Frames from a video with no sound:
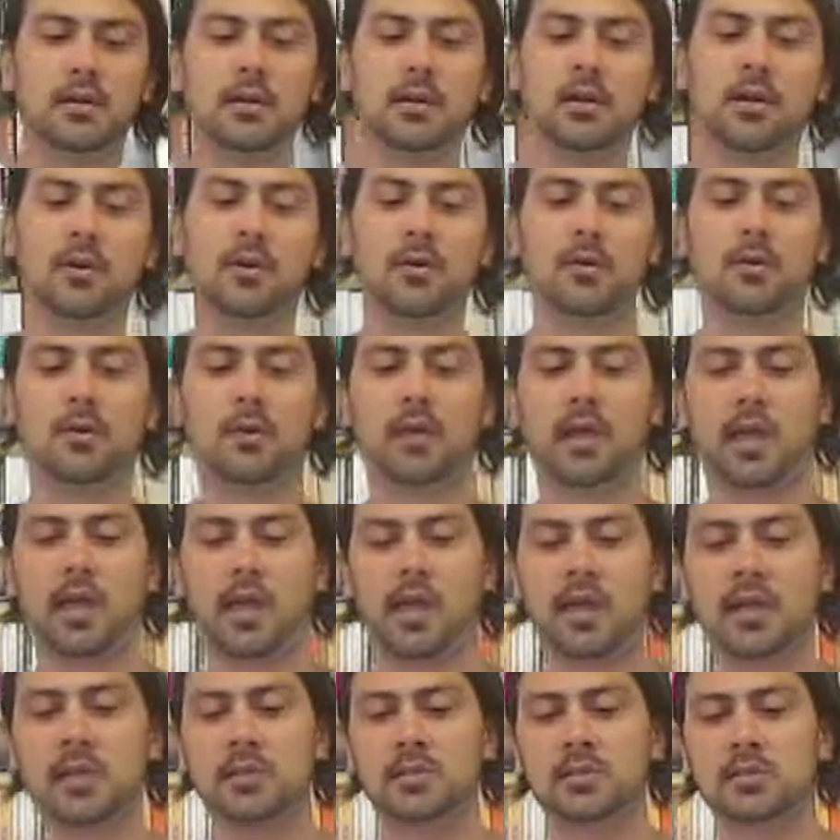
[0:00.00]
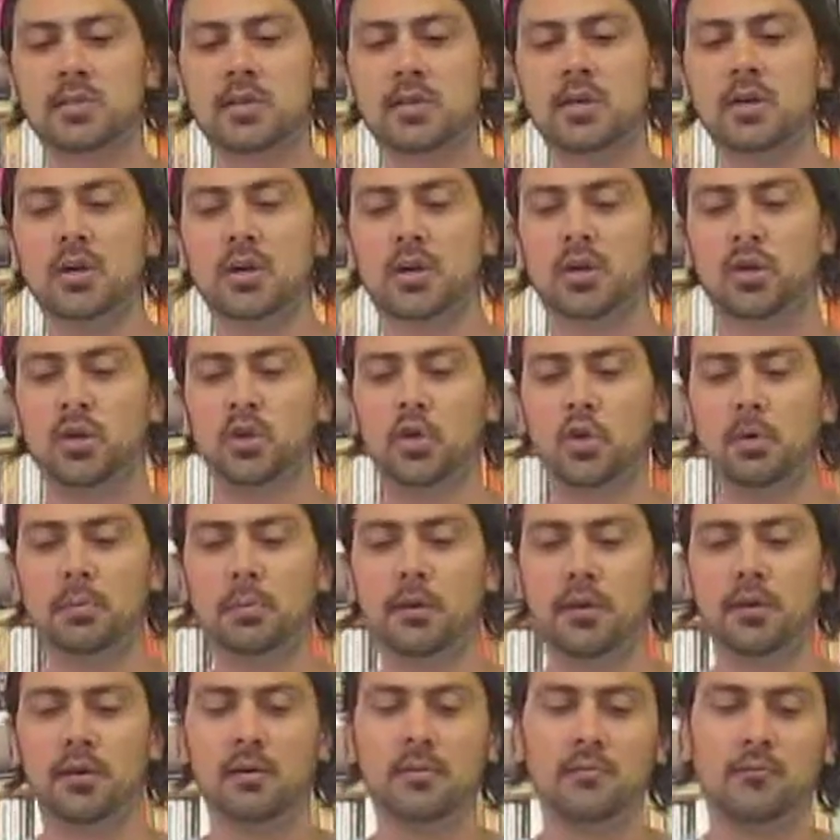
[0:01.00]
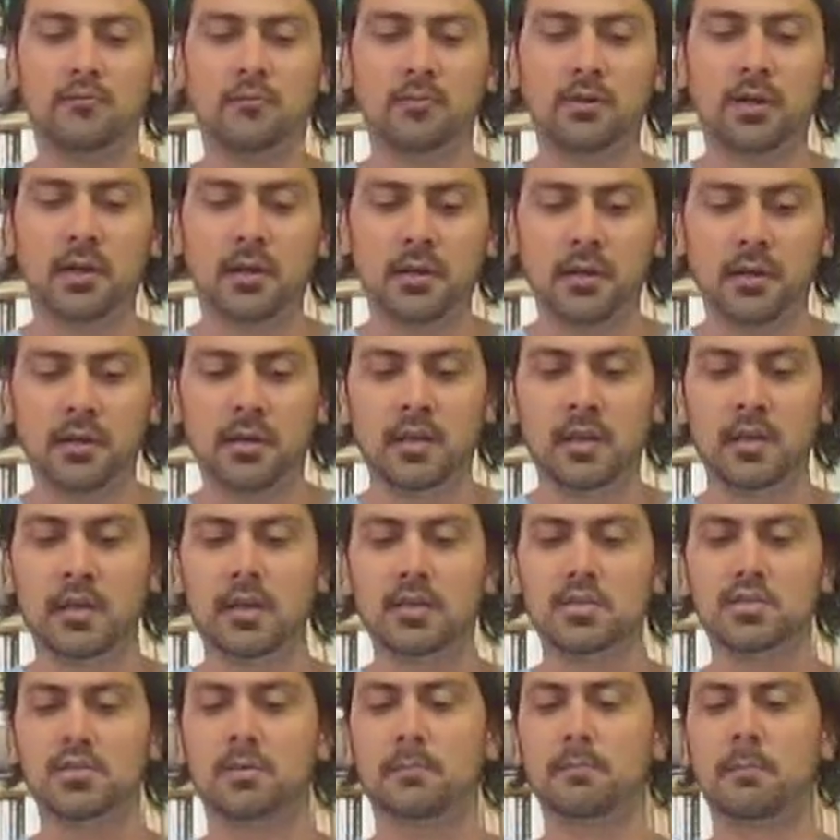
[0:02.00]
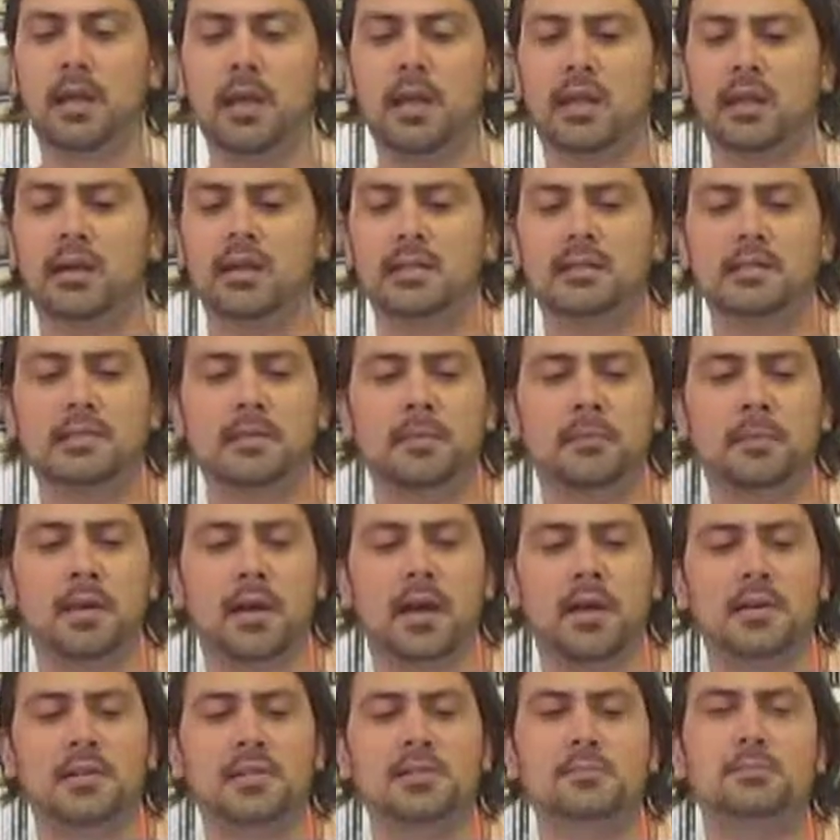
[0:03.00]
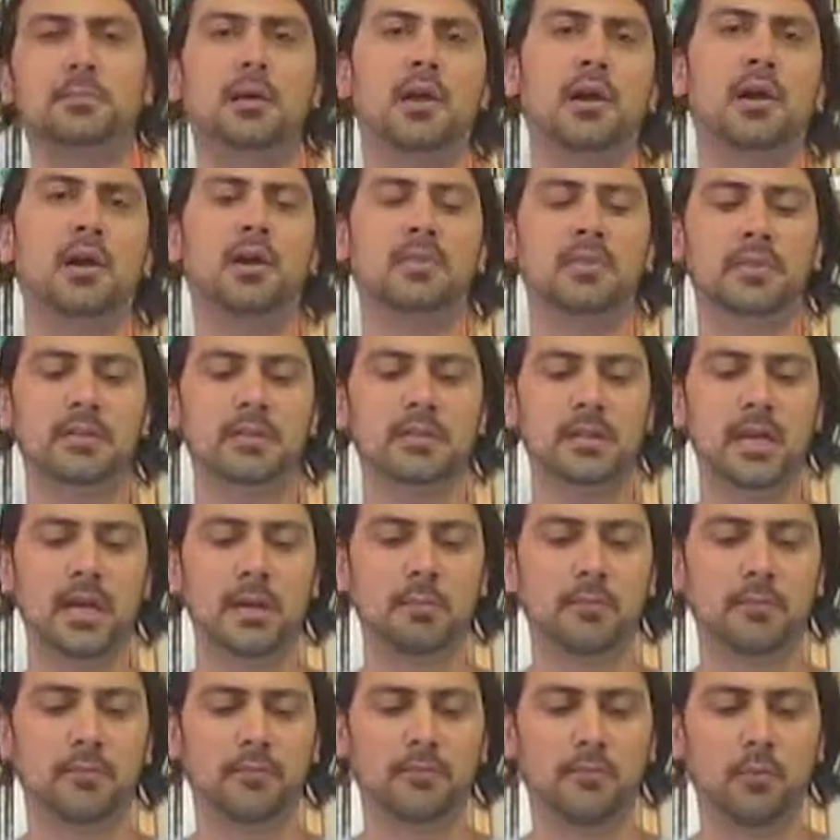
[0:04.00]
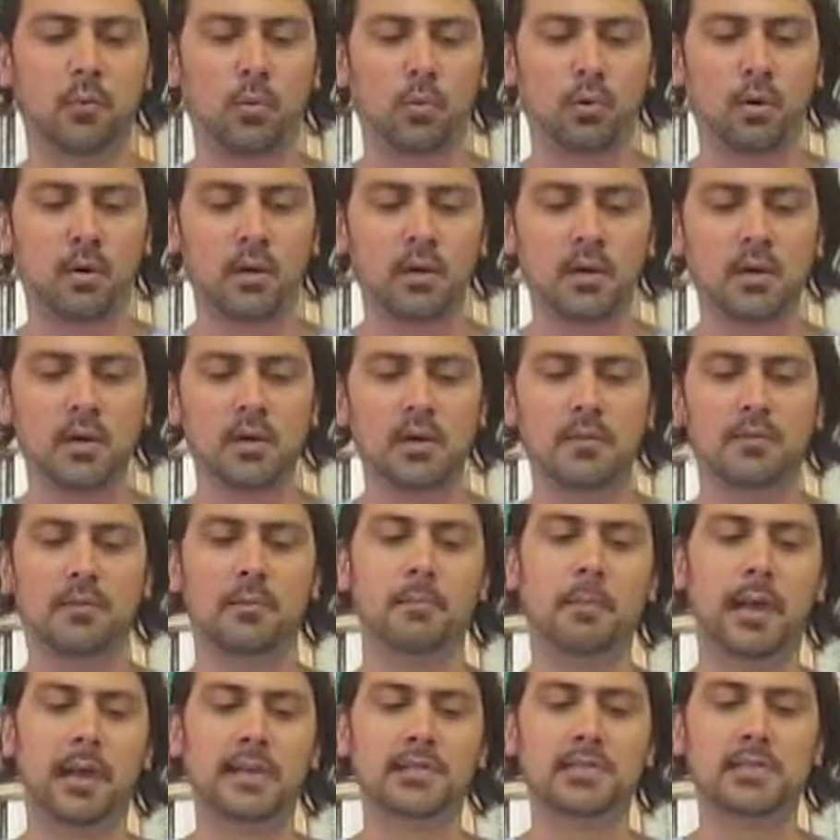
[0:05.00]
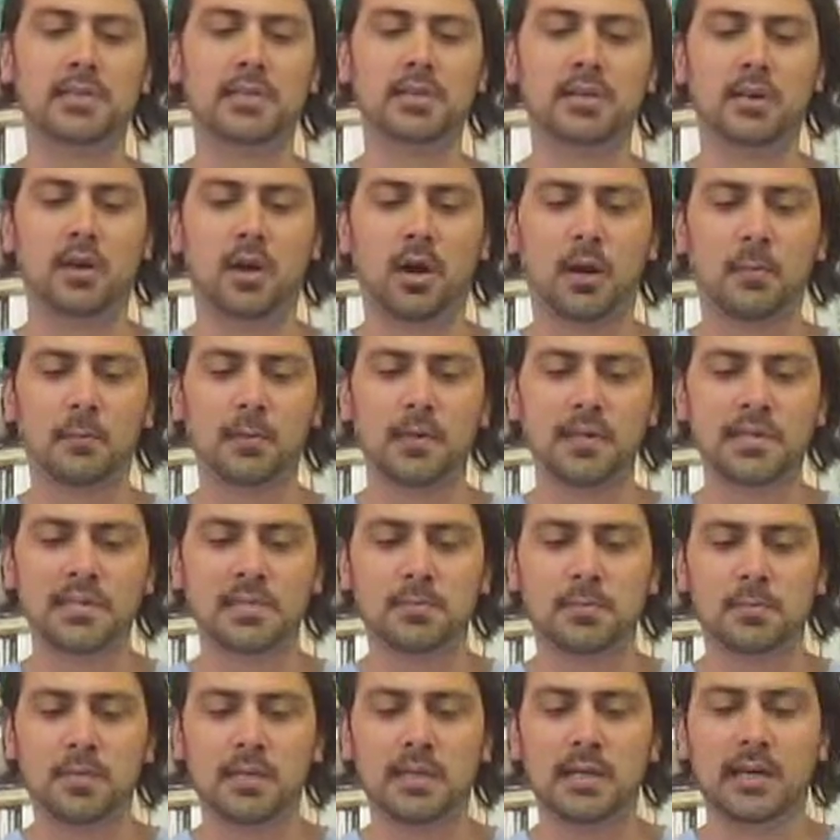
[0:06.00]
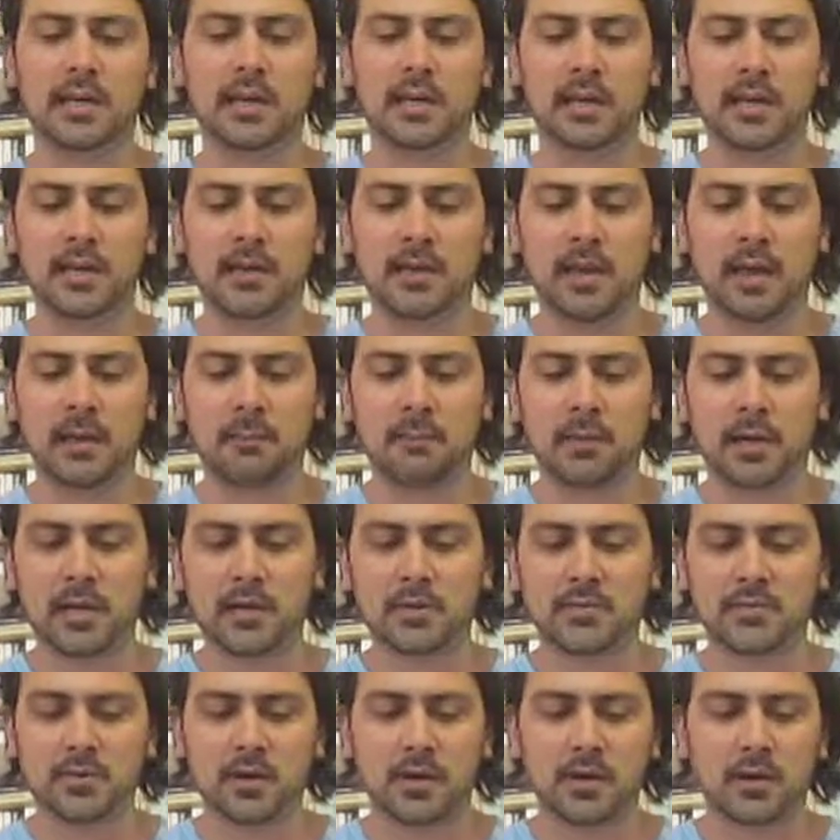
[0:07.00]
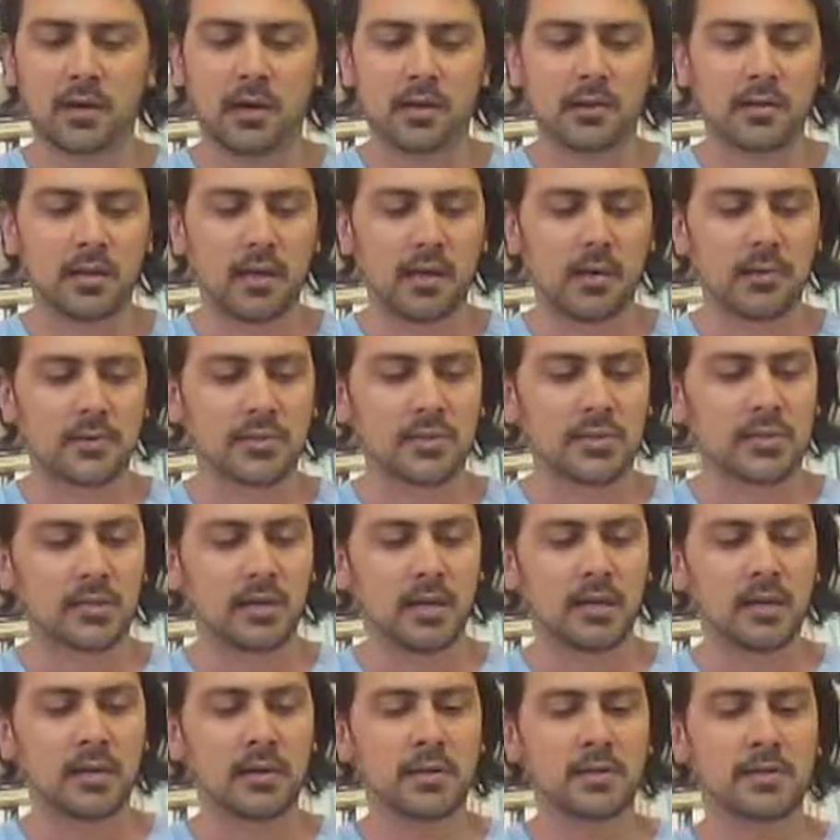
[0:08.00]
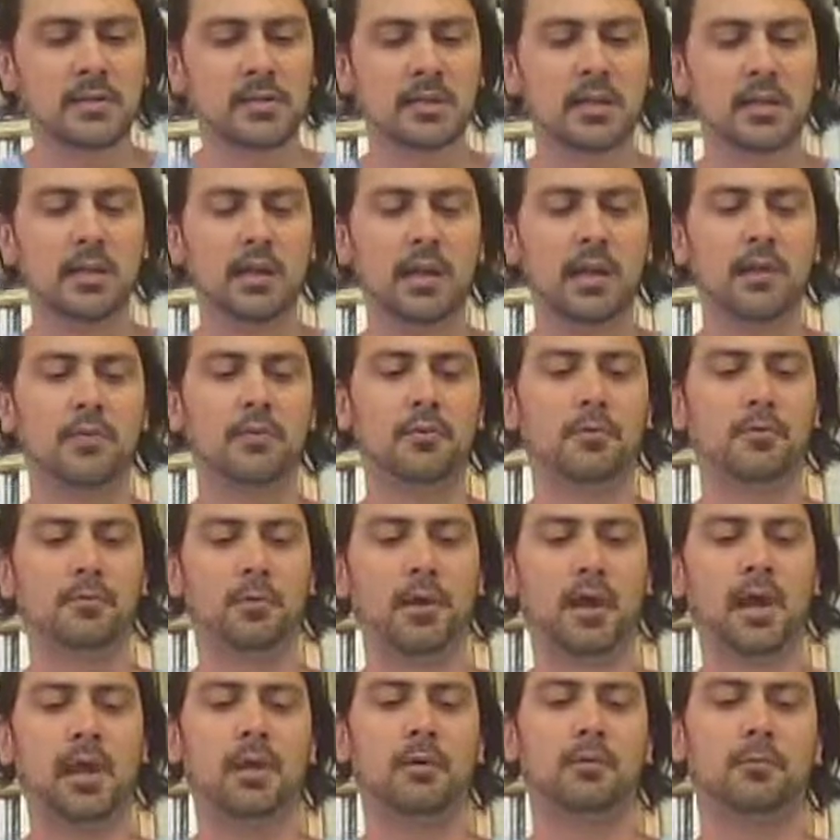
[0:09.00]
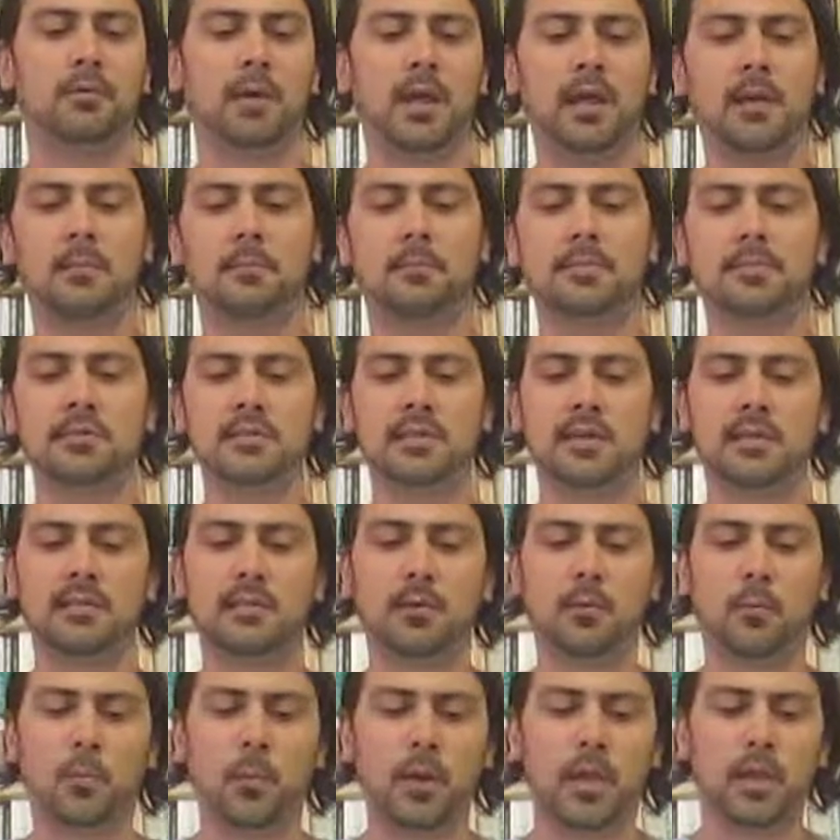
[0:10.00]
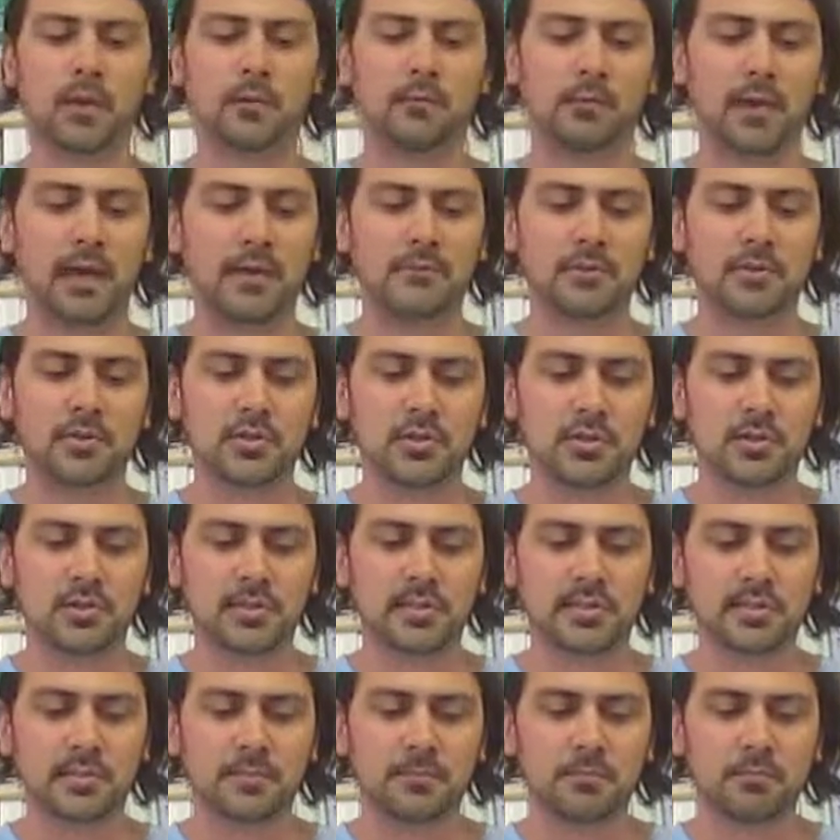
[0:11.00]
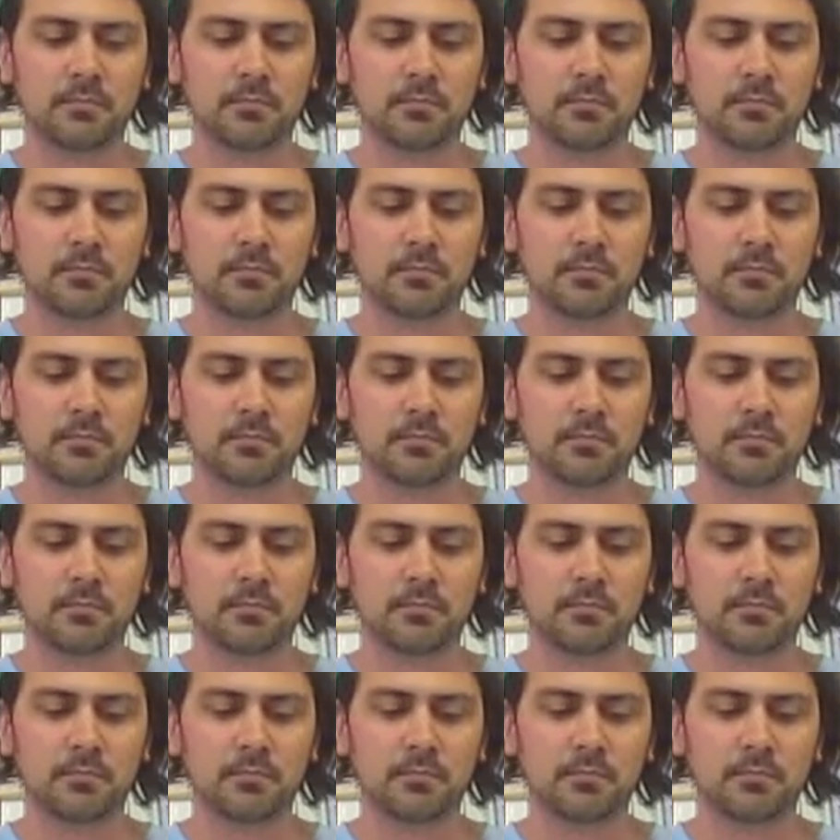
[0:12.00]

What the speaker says: hurricanes, Cuba flooded, Jamaica somehow spared the day before, the Mexican army is being kidnapped by drug cartels' thugs, and the rain rapes and the wind ravages.